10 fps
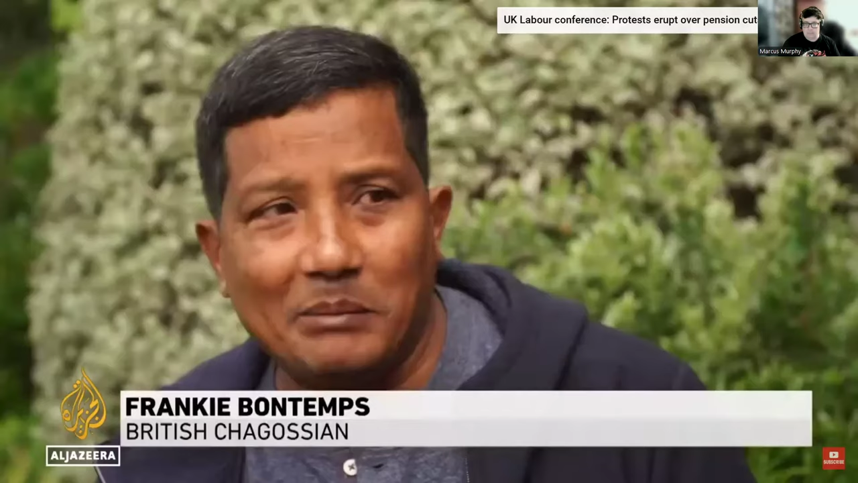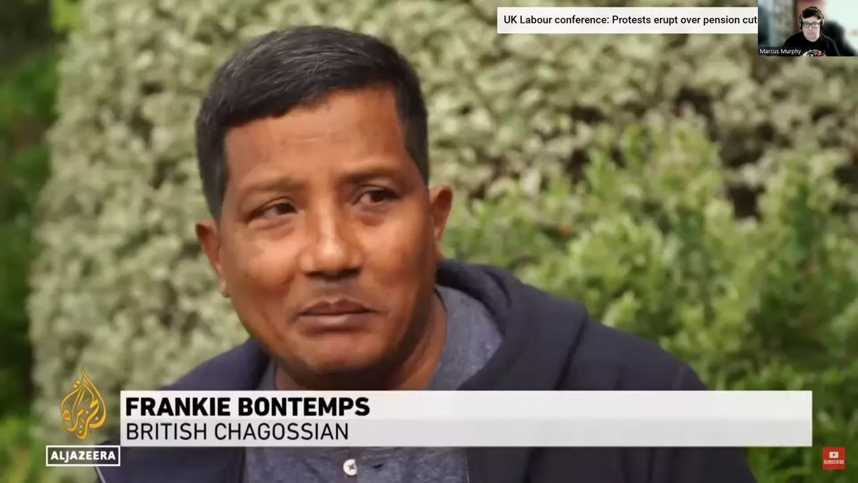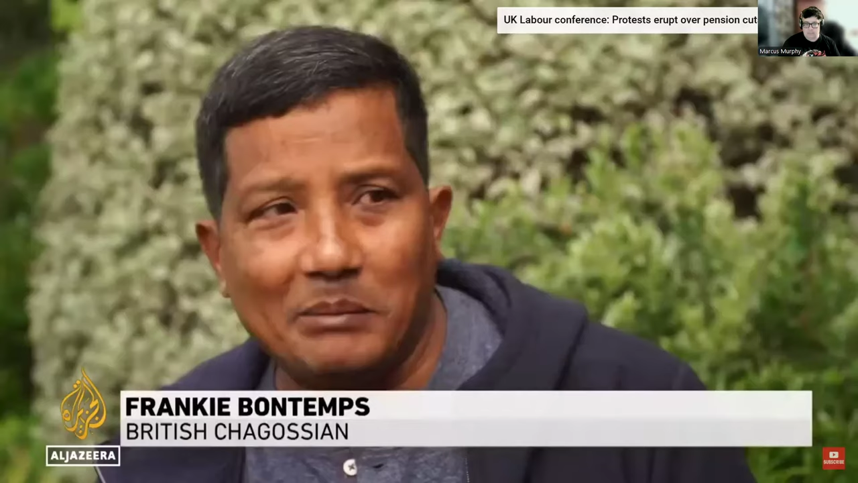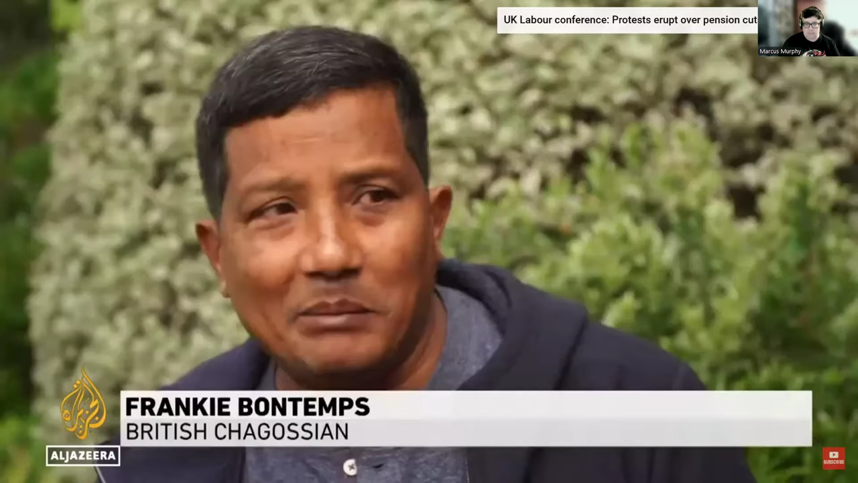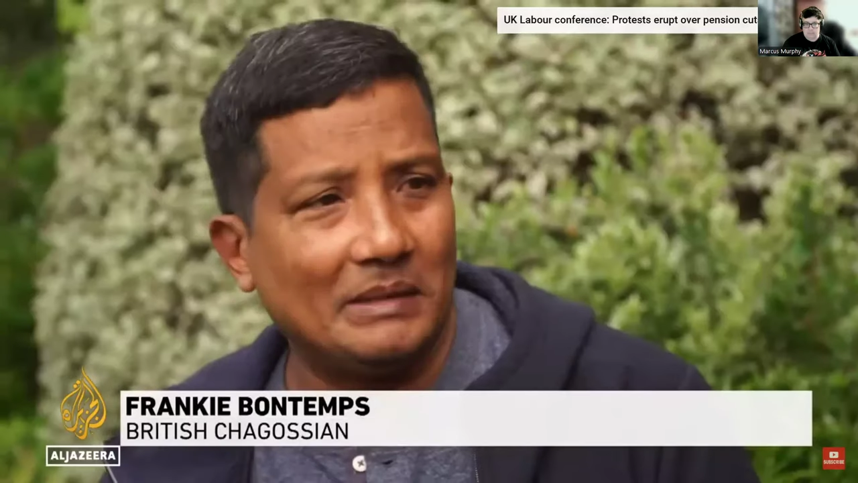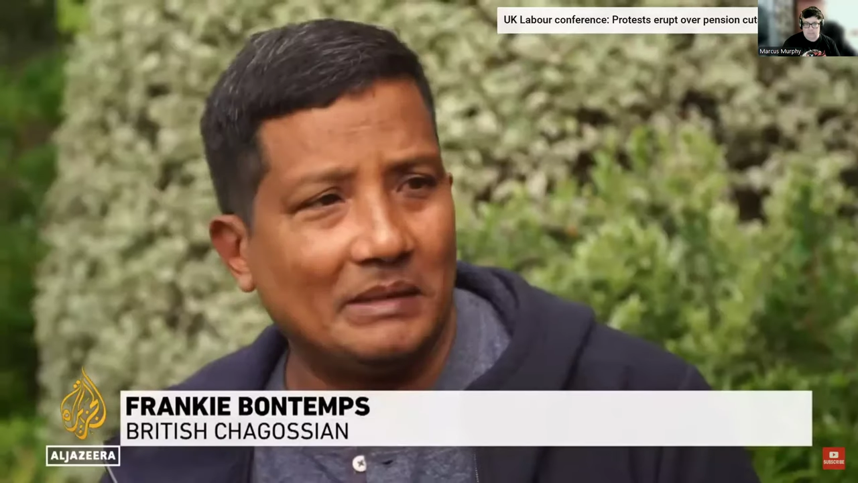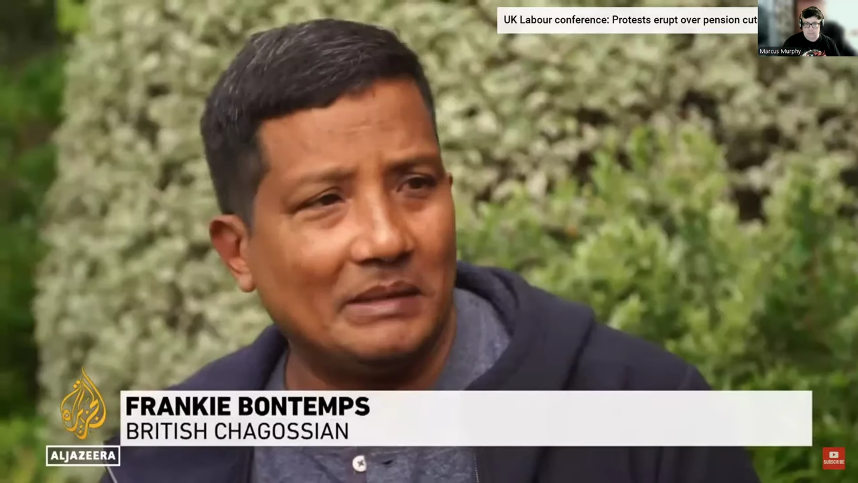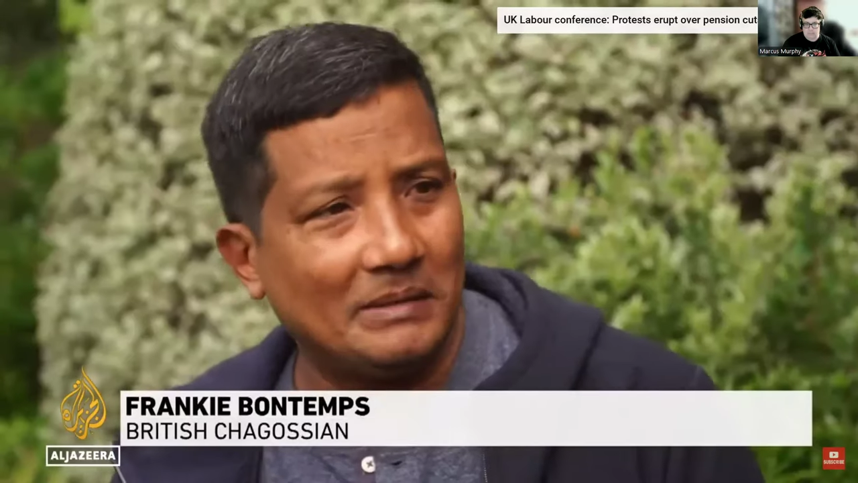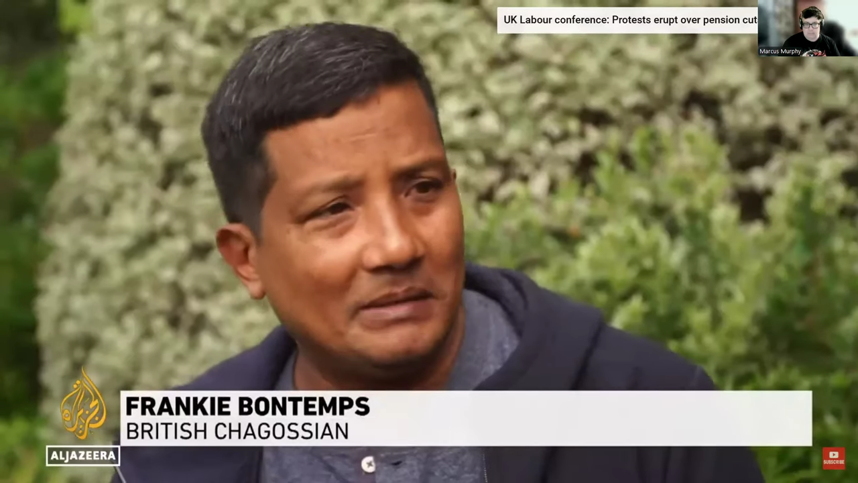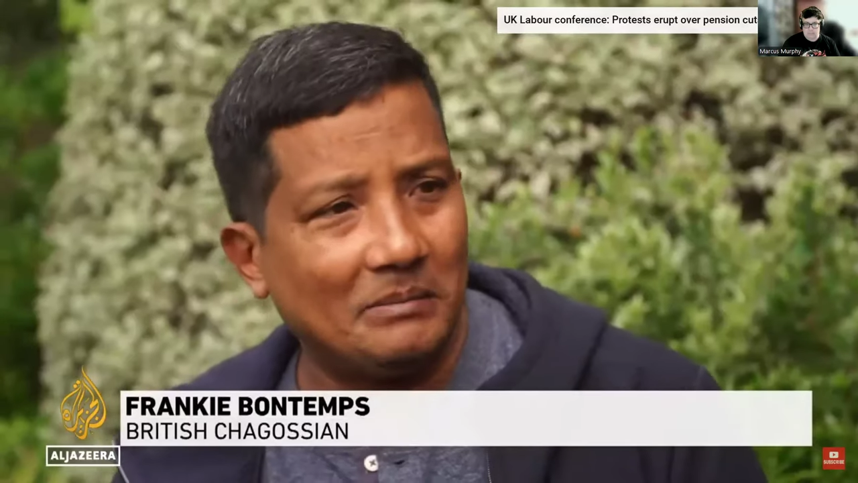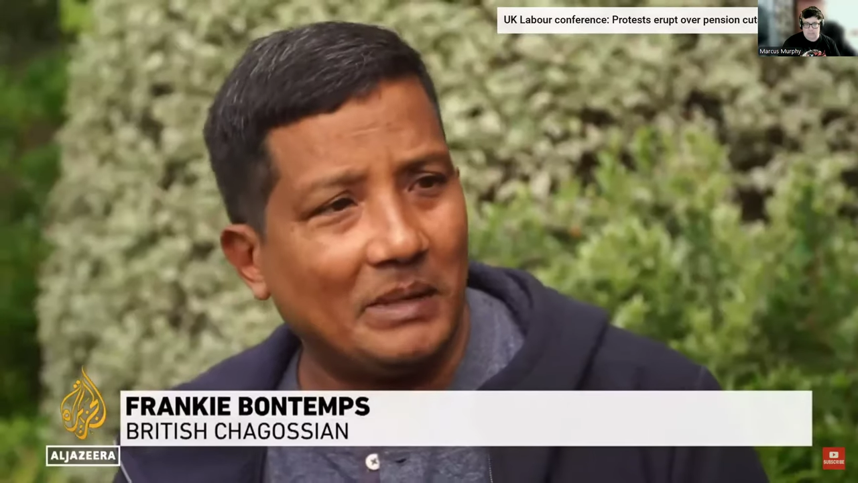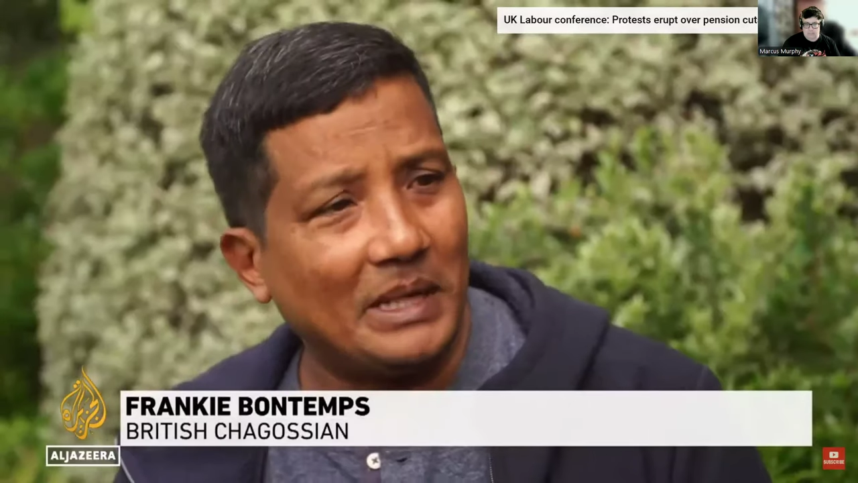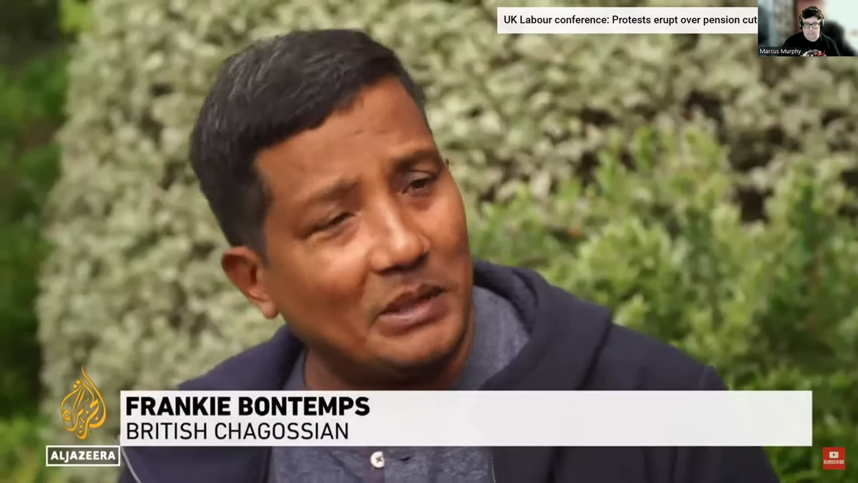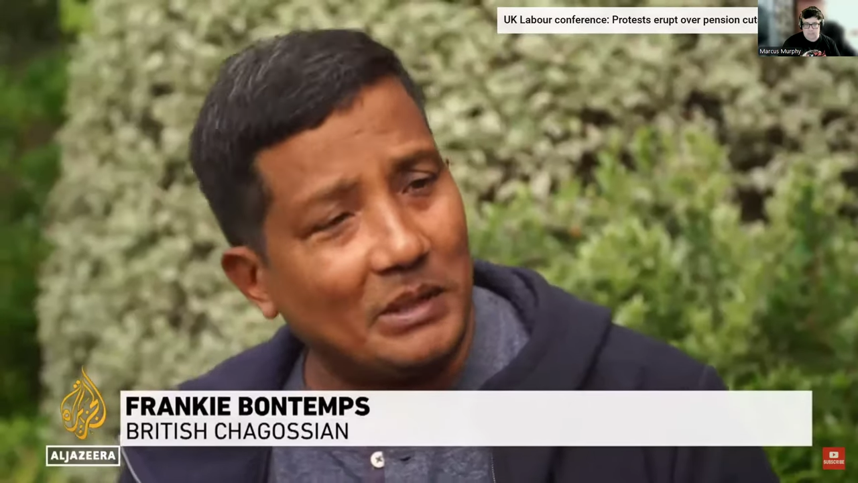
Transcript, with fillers: in the back by